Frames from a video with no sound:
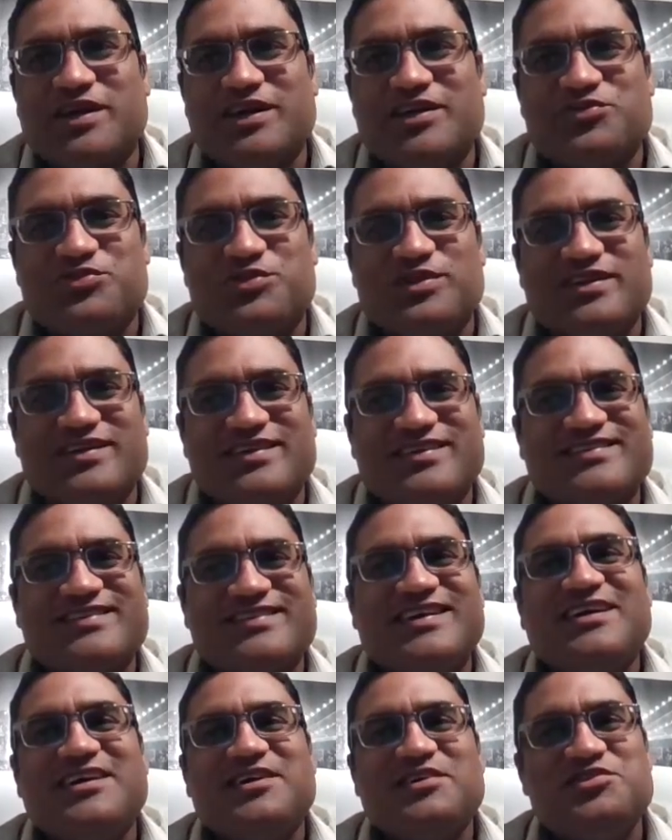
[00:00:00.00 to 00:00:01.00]
Prize for this.
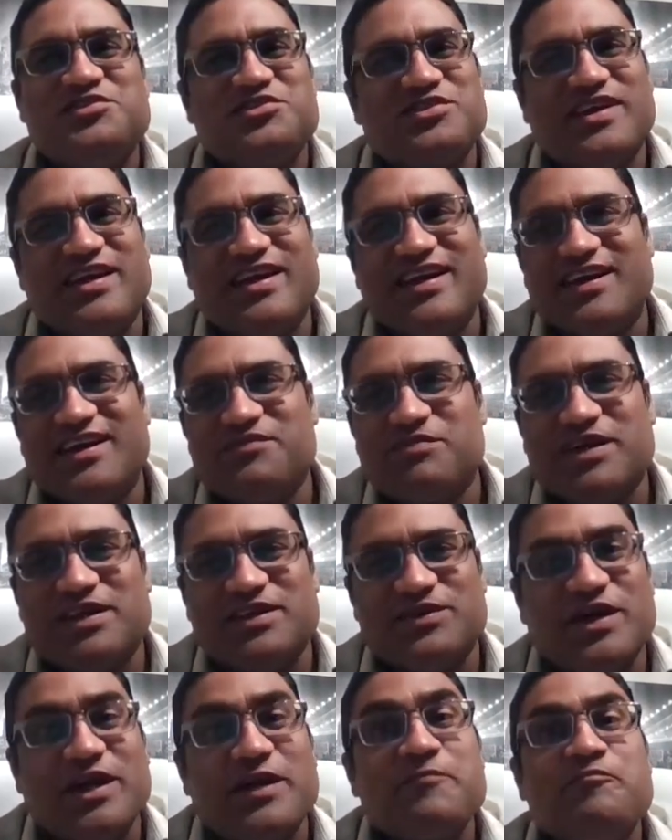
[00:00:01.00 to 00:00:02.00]
Just kidding, by
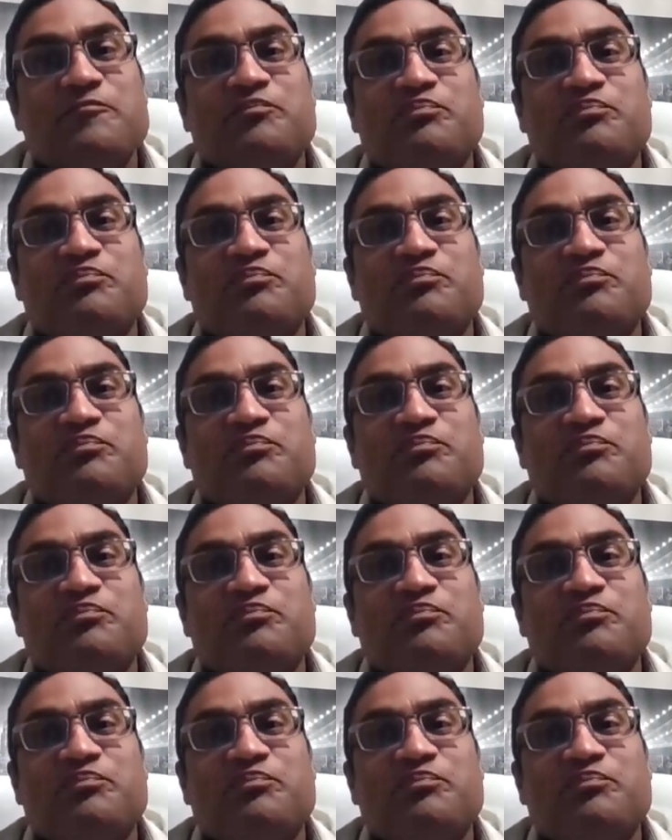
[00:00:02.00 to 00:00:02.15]
the way.